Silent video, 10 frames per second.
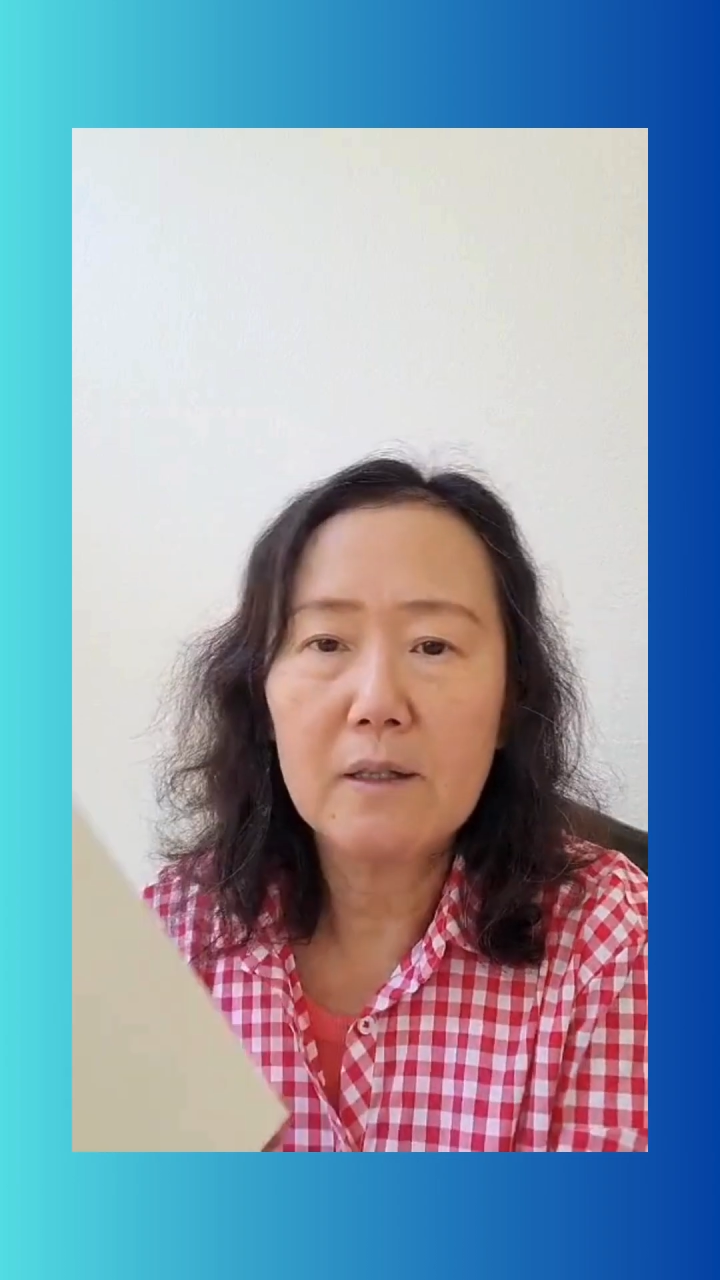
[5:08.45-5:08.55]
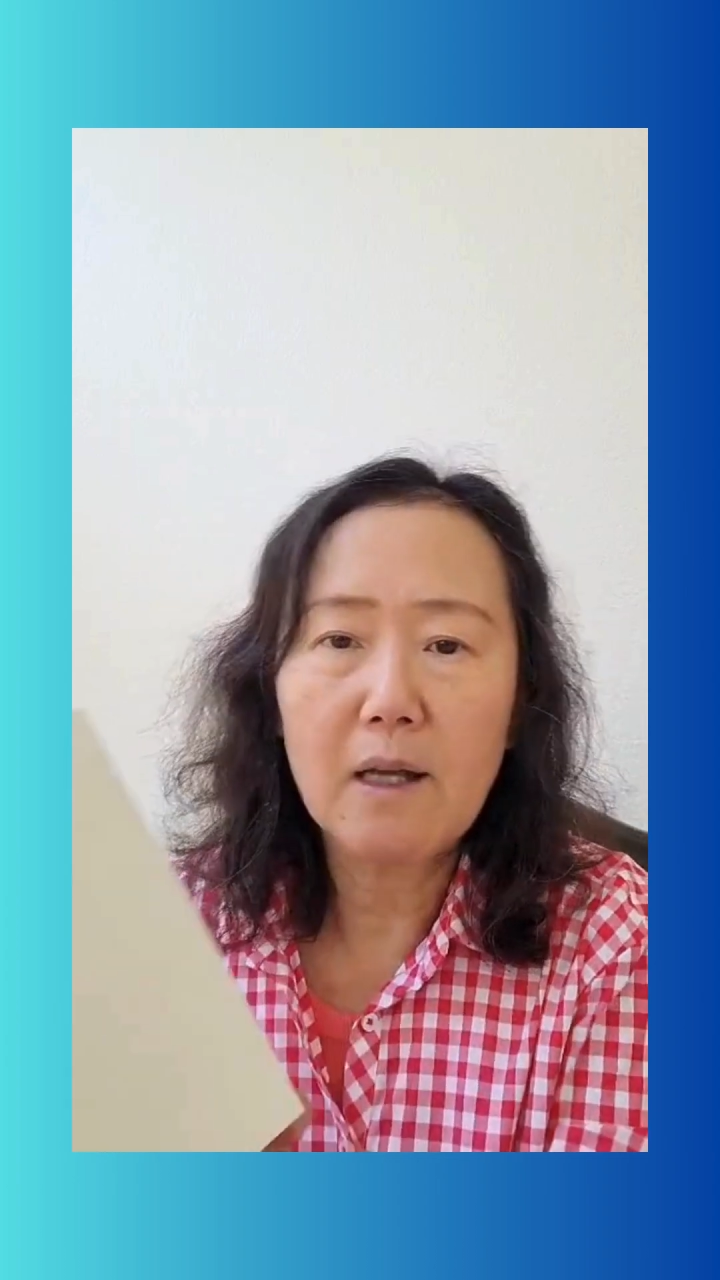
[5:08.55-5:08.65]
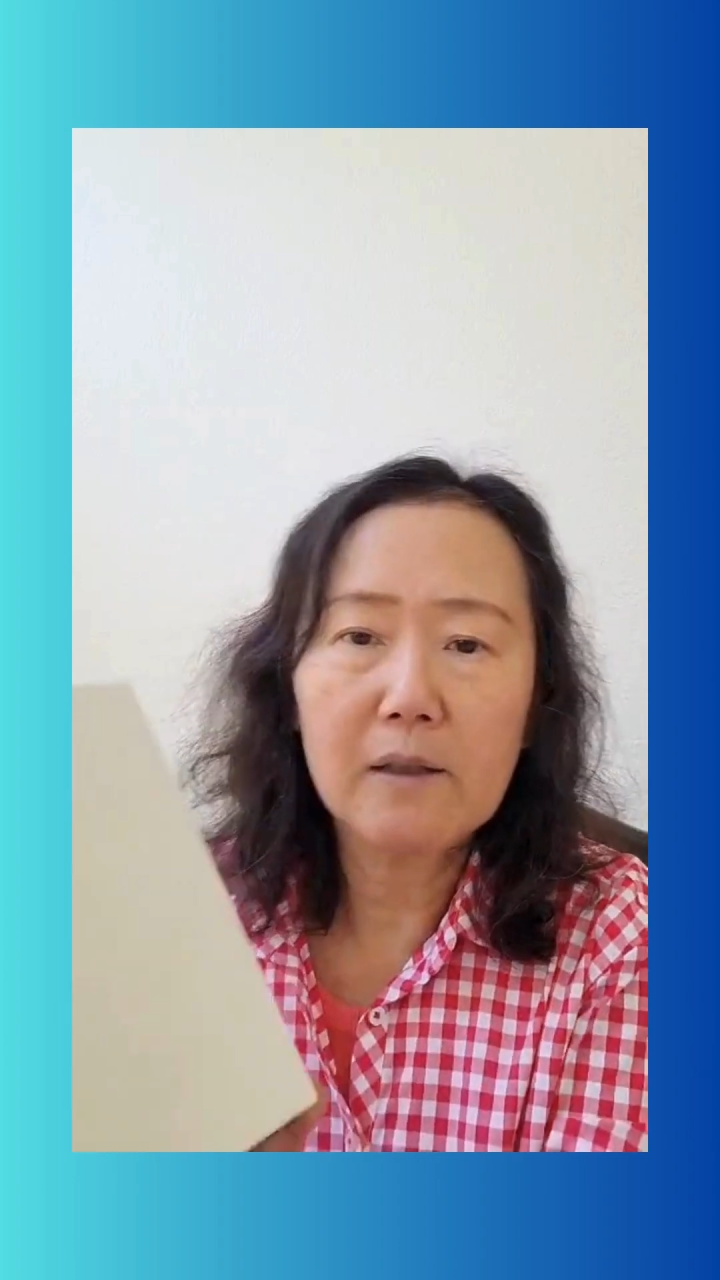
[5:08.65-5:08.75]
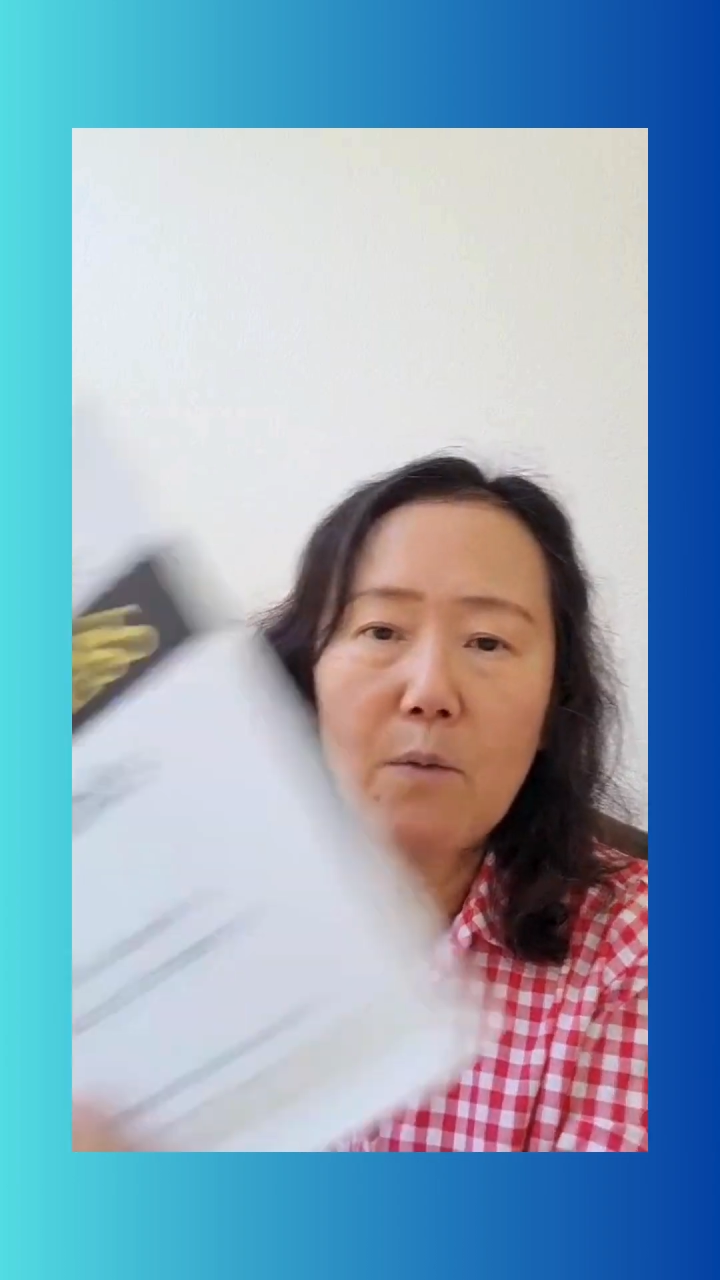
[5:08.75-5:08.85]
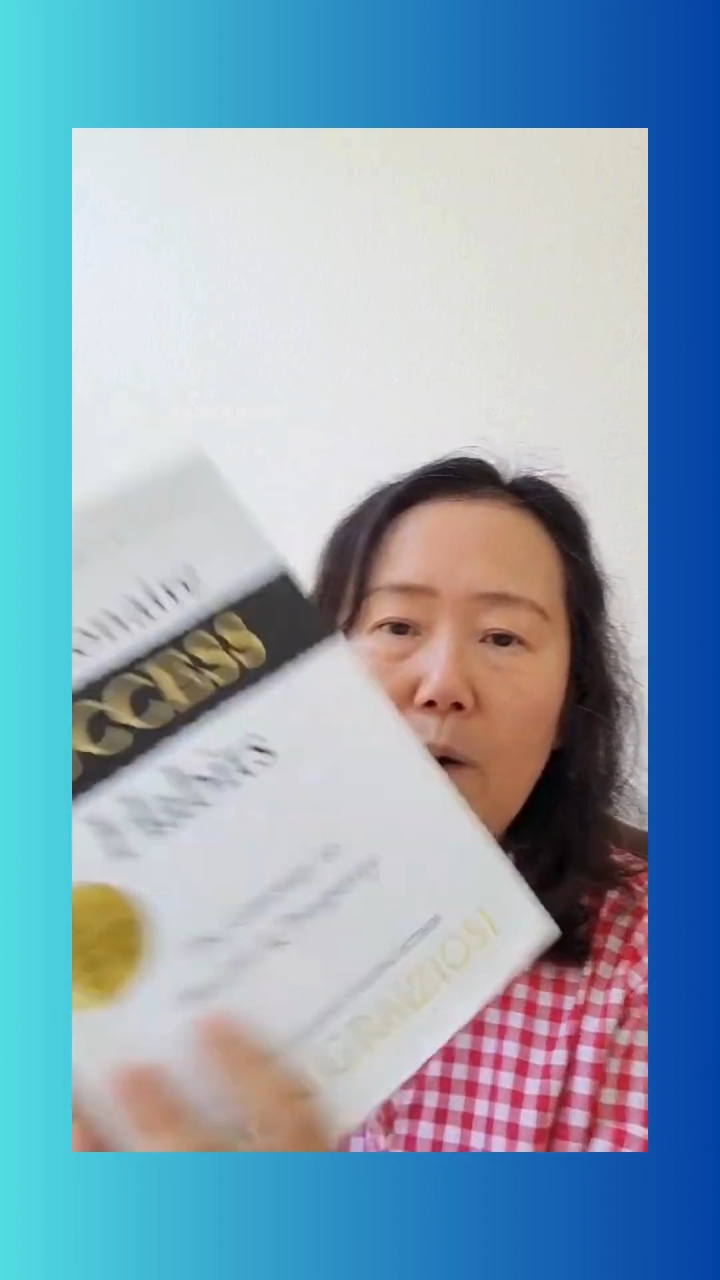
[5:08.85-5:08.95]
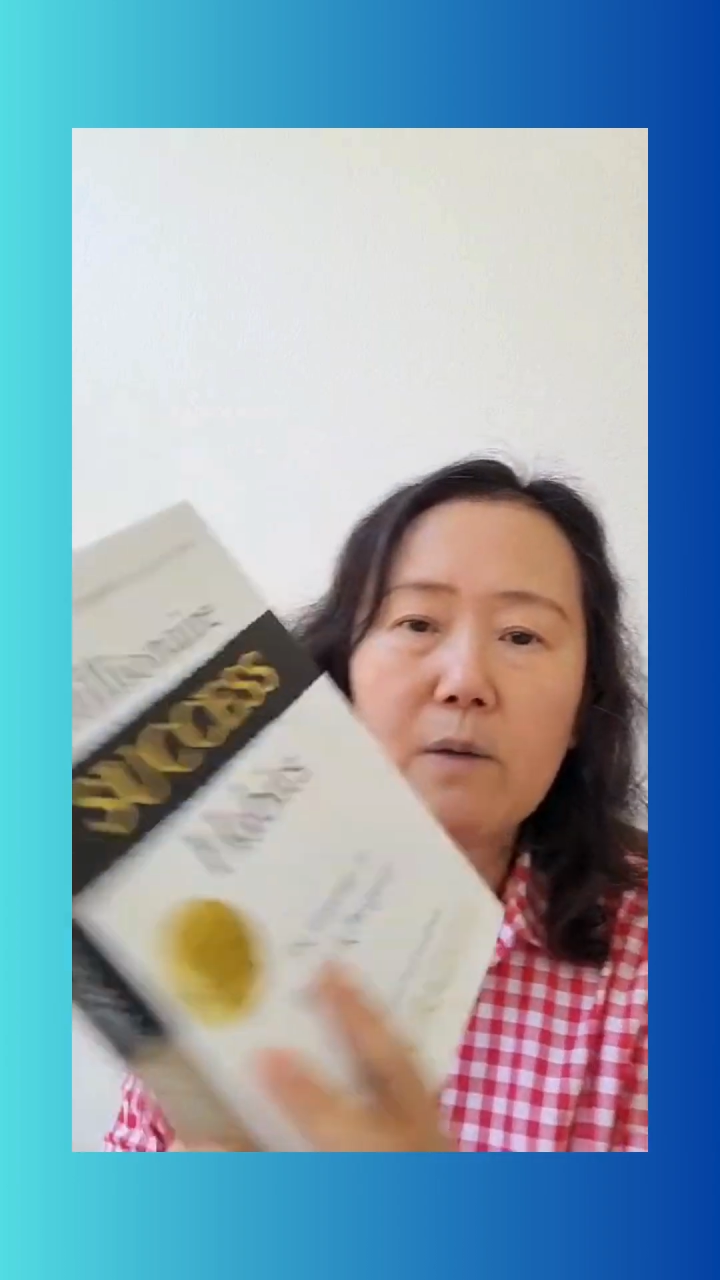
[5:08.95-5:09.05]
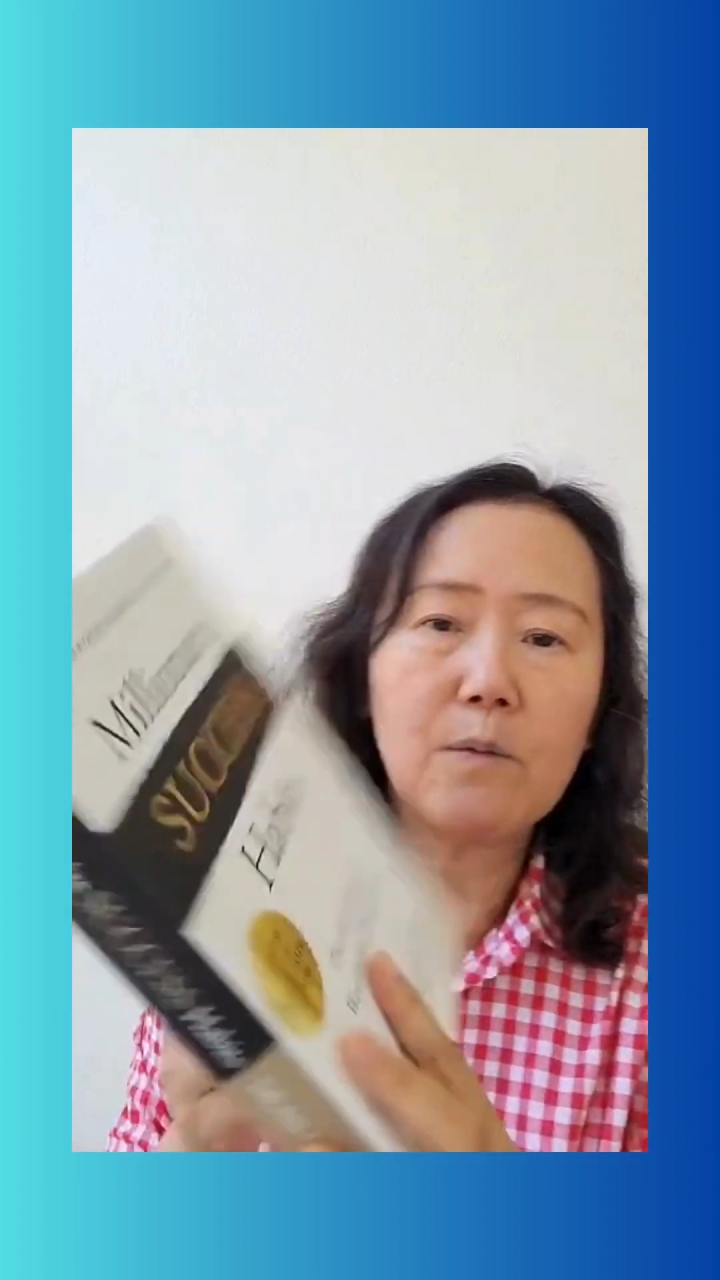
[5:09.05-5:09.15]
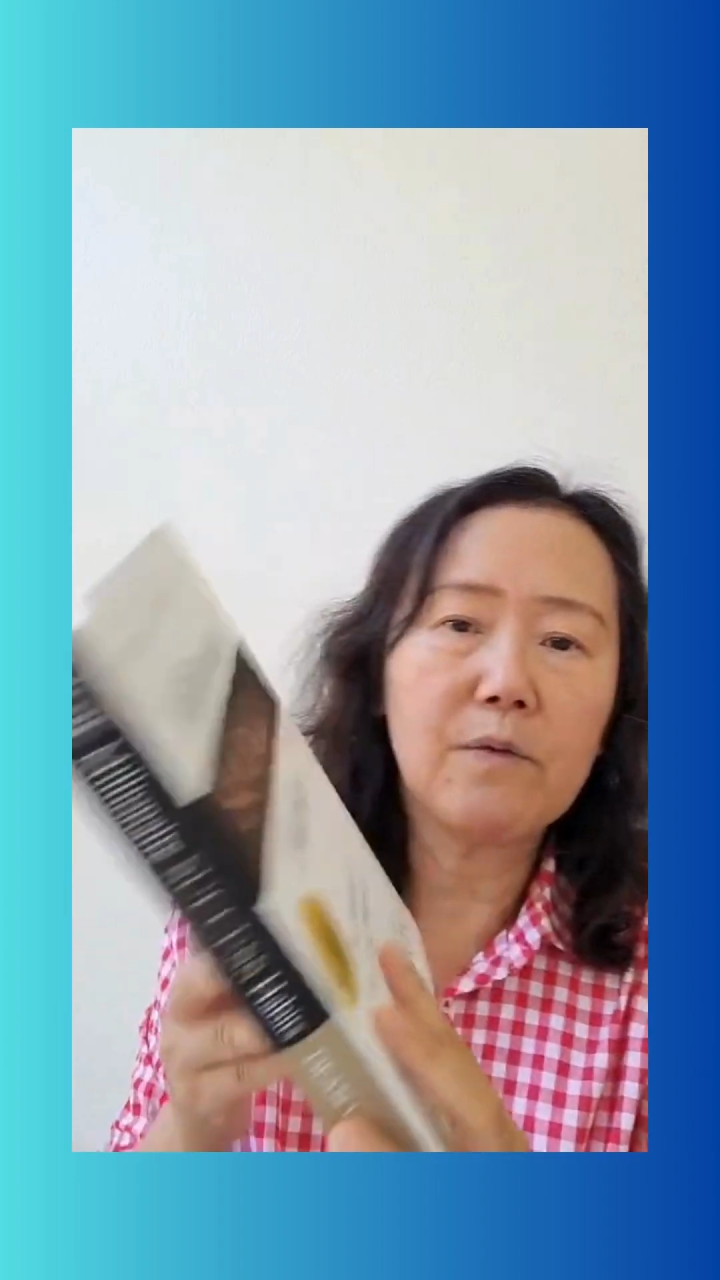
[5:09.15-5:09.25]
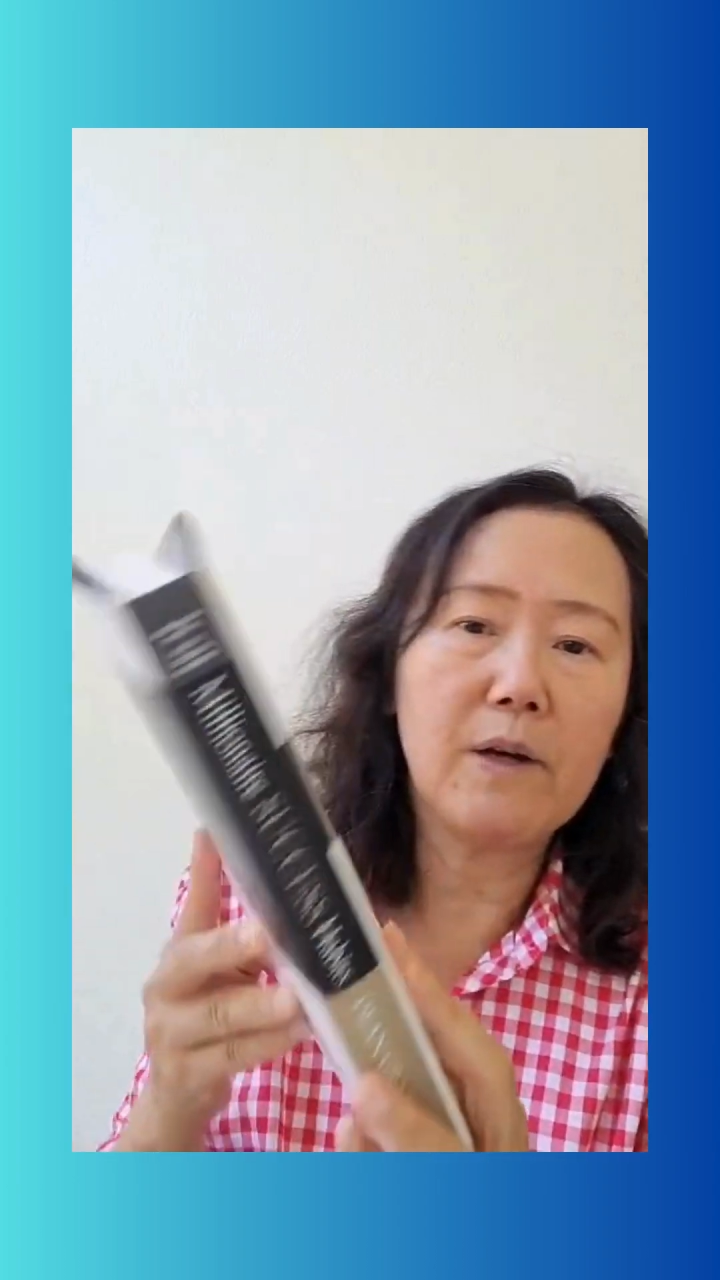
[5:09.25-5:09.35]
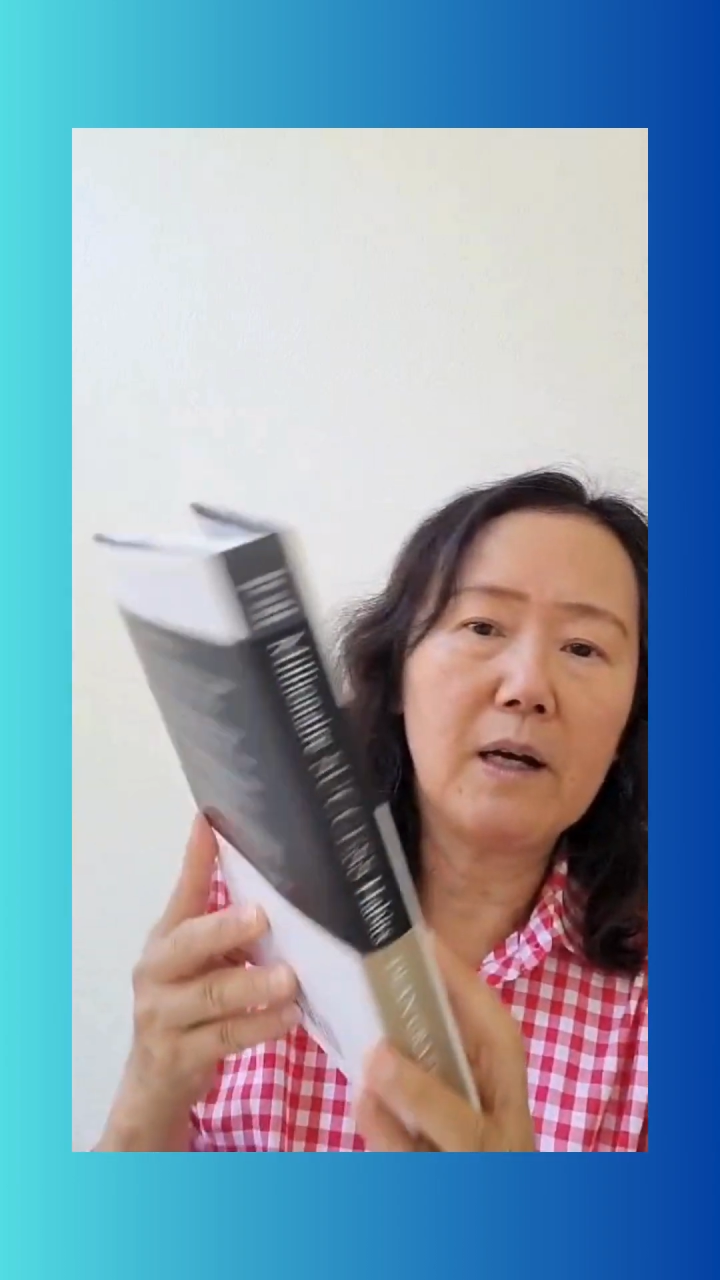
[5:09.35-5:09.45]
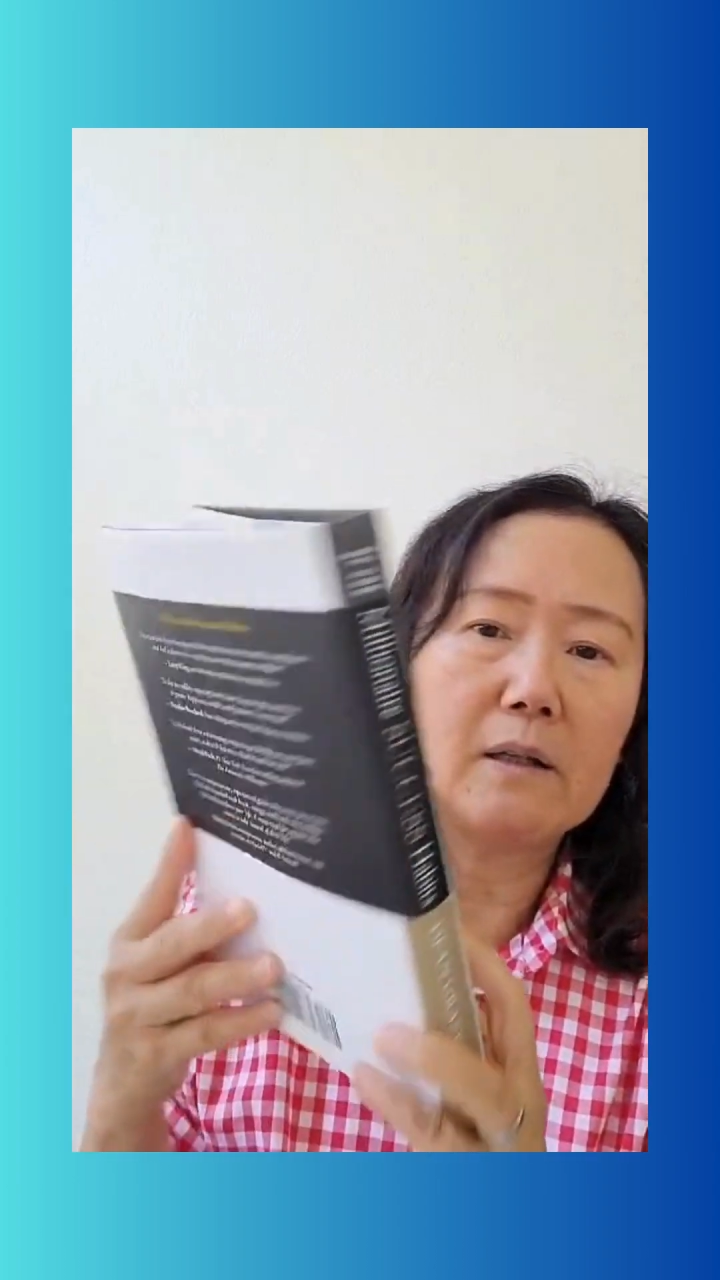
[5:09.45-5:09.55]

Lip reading: it's not the one with